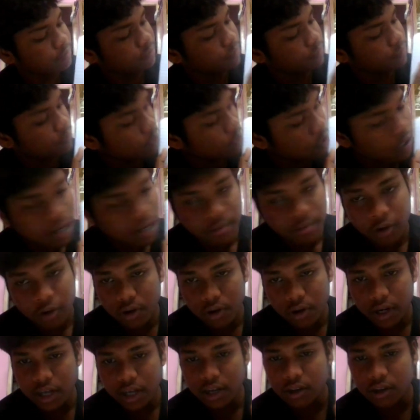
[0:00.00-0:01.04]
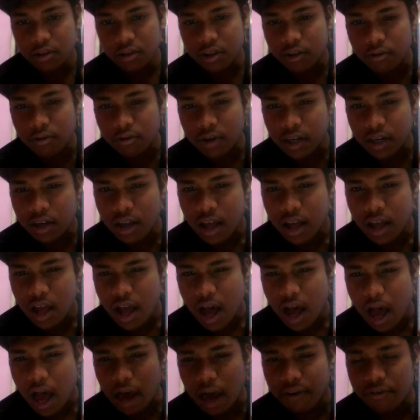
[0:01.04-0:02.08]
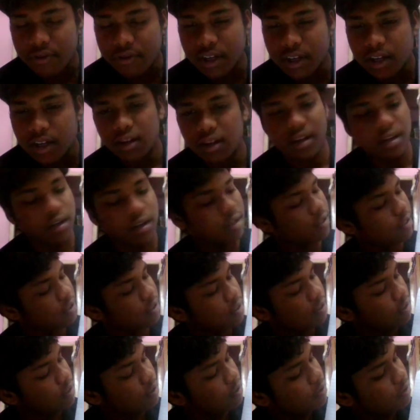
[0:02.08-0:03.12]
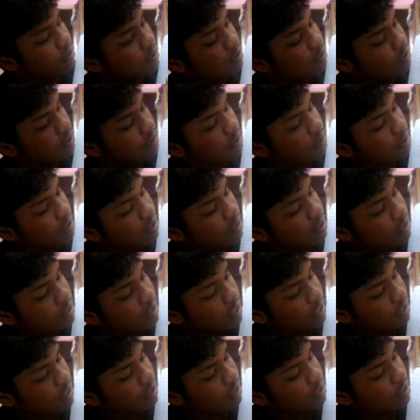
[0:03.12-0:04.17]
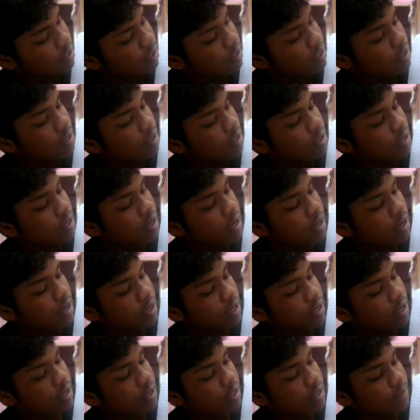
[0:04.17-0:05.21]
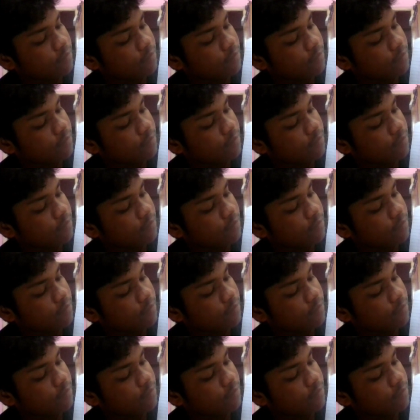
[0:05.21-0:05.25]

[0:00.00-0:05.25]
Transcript: So I am noting down the 1 after that, and